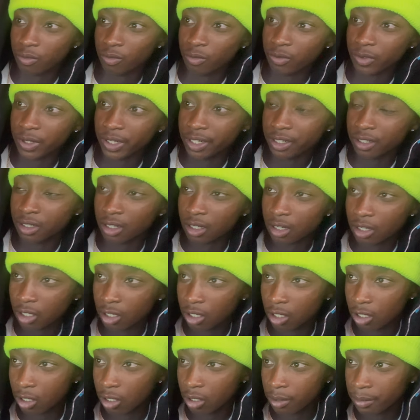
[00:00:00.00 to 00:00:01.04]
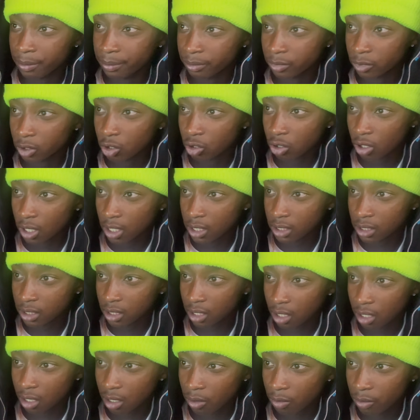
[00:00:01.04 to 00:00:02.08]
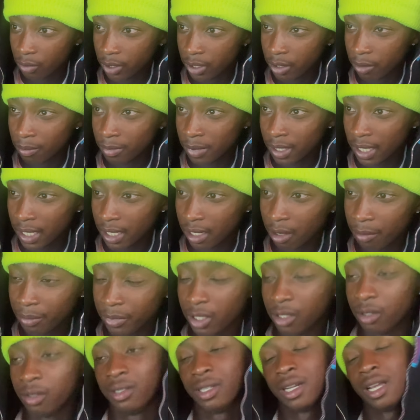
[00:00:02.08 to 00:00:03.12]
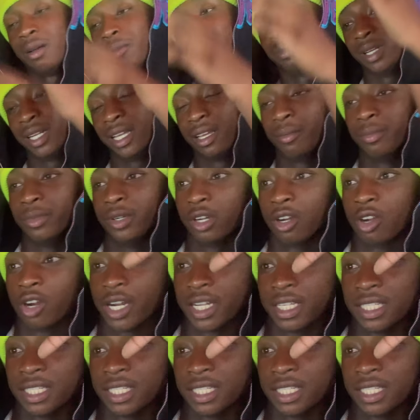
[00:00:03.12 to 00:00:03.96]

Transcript: With the crop top, with the black, I mean, not black, but gray